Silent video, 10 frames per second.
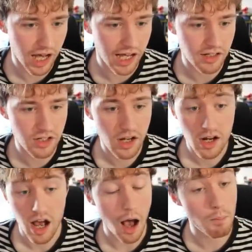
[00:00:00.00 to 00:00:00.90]
And
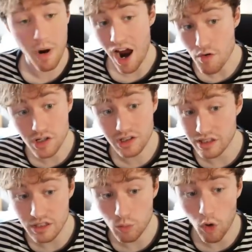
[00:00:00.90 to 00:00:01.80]

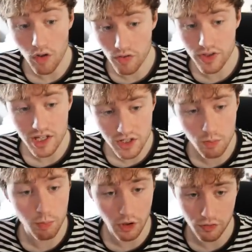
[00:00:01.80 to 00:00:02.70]
apparently what this
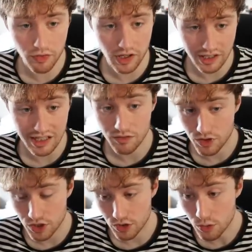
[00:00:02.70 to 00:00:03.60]
buff
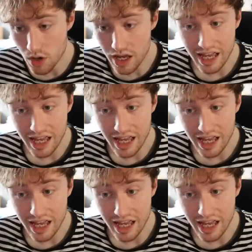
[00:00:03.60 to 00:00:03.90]
gives you